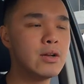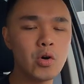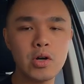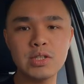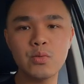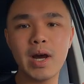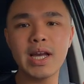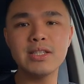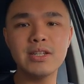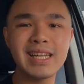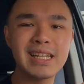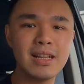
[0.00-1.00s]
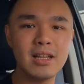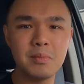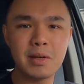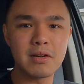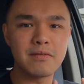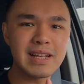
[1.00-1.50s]
Noise-wise, you get a little
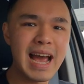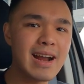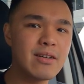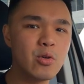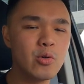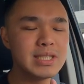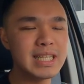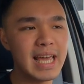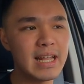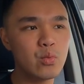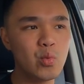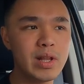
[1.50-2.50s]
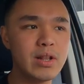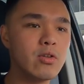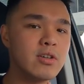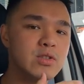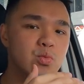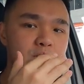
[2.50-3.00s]
bit of tire noise and wind
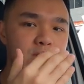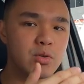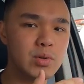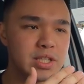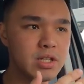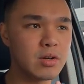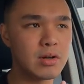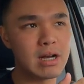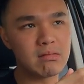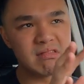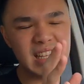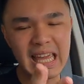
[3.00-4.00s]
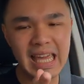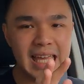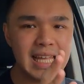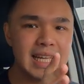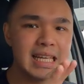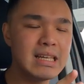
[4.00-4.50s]
noise once you're reaching around
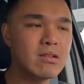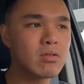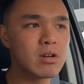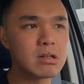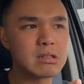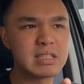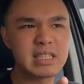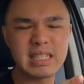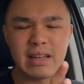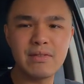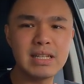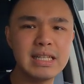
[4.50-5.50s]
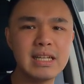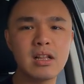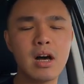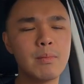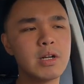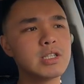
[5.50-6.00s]
80 or 70
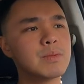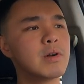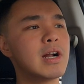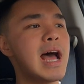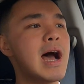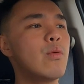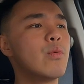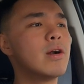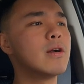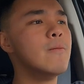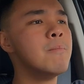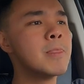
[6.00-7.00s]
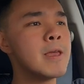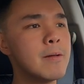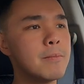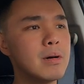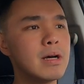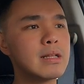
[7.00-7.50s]
kilometers per hour.
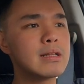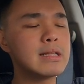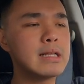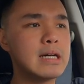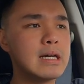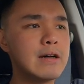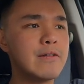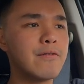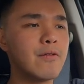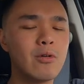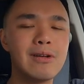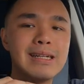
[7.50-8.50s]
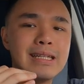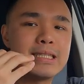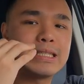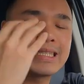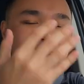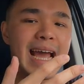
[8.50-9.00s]
But for the
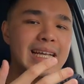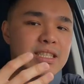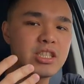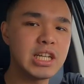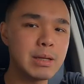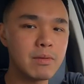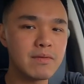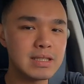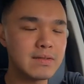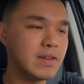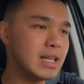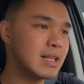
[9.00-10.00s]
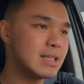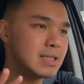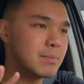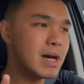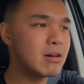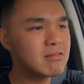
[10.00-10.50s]
size and shape of this vehicle, it's
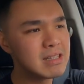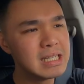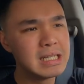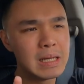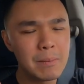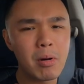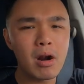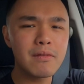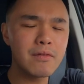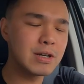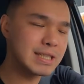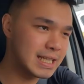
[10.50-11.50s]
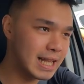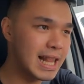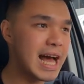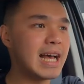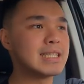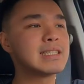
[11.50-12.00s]
about par for its
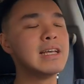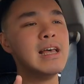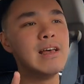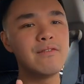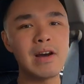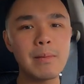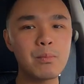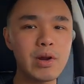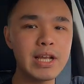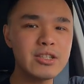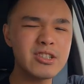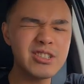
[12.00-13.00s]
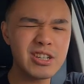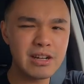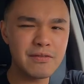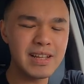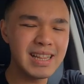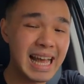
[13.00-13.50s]
class. Vibrations, you're going
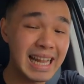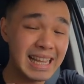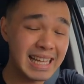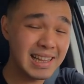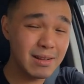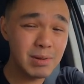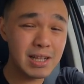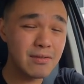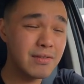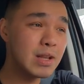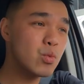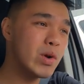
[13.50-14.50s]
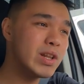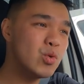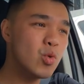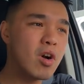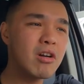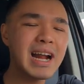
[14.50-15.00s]
to feel a little bit of it when
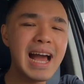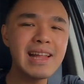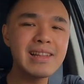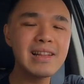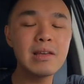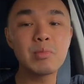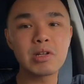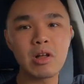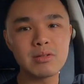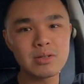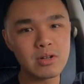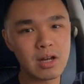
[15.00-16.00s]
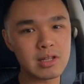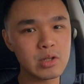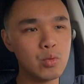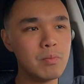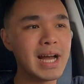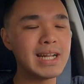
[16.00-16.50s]
you are idling, but also not
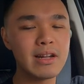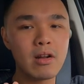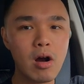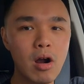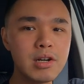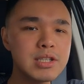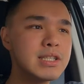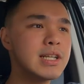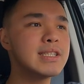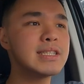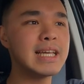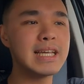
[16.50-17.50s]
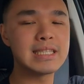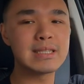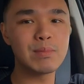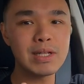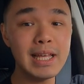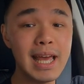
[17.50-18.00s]
too bad. And harshness is
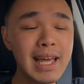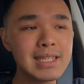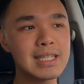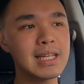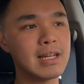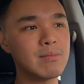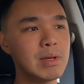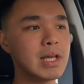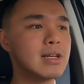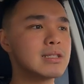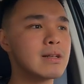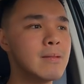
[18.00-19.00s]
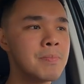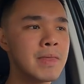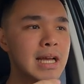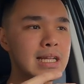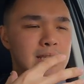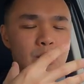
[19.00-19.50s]
pretty excellent, because
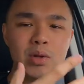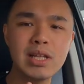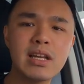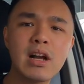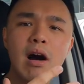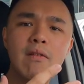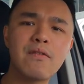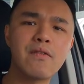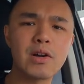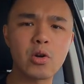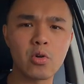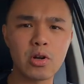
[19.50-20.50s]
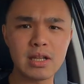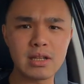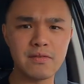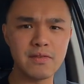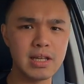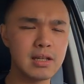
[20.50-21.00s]
it's a really
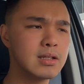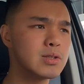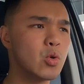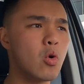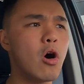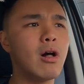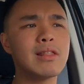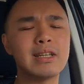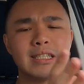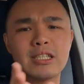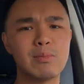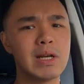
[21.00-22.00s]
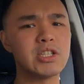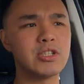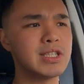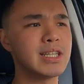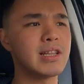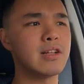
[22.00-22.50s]
comfort-oriented vehicle, so all the suspension
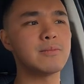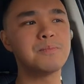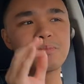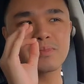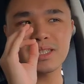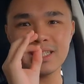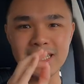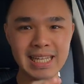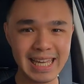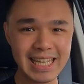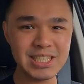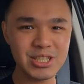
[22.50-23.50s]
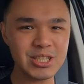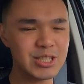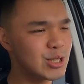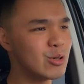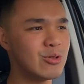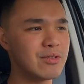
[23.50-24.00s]
setup is just
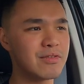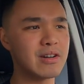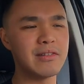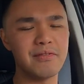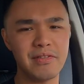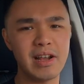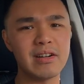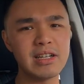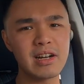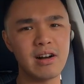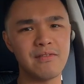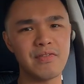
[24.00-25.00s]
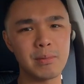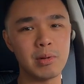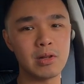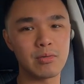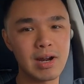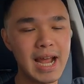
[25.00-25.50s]
tuned for a very
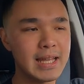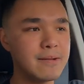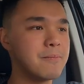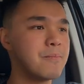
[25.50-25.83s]
comfortable ride.